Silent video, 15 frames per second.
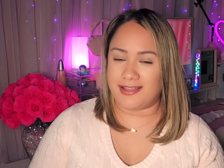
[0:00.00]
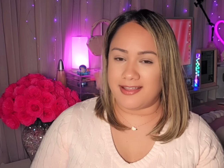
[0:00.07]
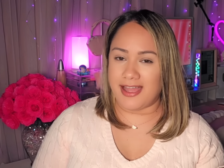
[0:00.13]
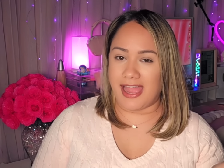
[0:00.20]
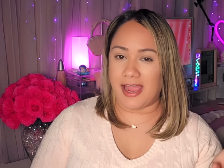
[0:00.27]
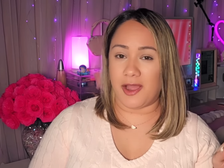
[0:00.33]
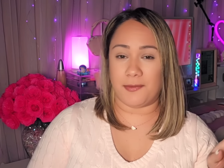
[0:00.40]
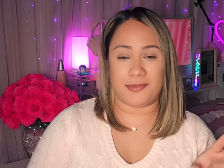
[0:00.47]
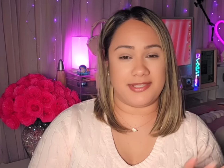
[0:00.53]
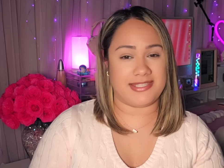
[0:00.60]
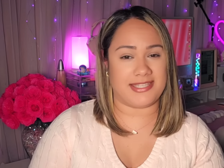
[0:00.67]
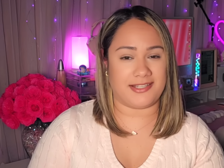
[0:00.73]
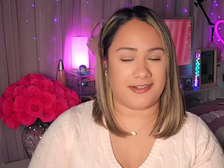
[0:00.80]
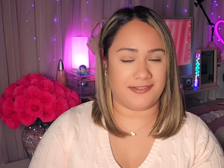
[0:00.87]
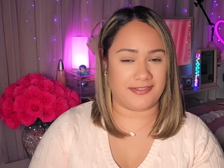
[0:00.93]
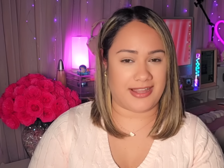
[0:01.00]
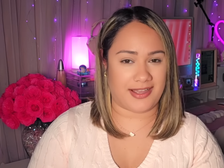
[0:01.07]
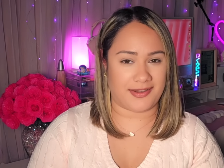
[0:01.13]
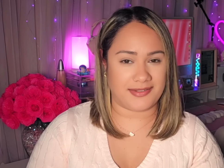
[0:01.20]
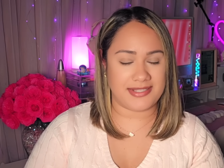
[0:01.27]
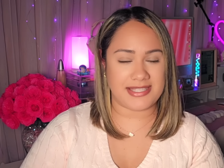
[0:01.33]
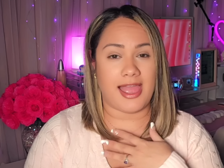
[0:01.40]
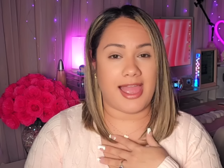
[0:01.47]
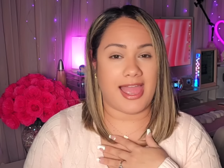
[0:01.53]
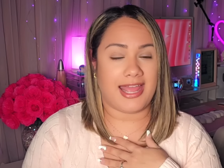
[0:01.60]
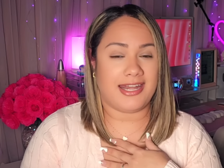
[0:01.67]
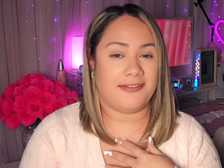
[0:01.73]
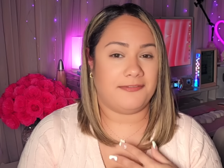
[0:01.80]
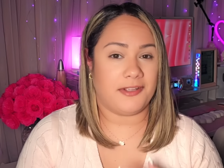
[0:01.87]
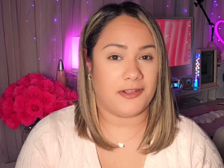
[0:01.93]
I hope you stick around.
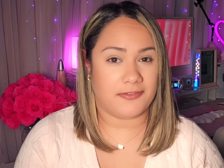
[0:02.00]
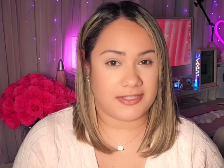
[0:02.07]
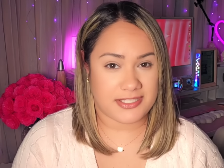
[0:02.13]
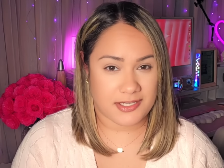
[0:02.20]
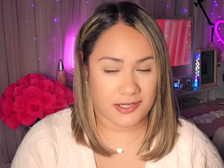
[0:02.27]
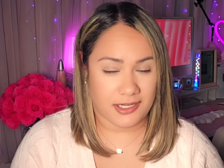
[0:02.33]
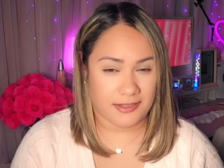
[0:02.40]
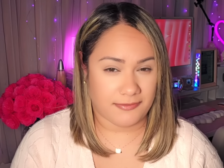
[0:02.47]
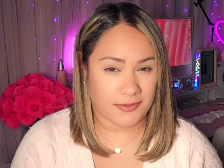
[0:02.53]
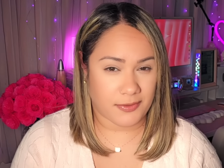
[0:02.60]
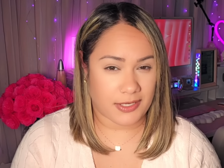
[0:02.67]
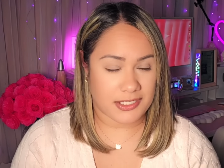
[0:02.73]
And if you're a returning viewer,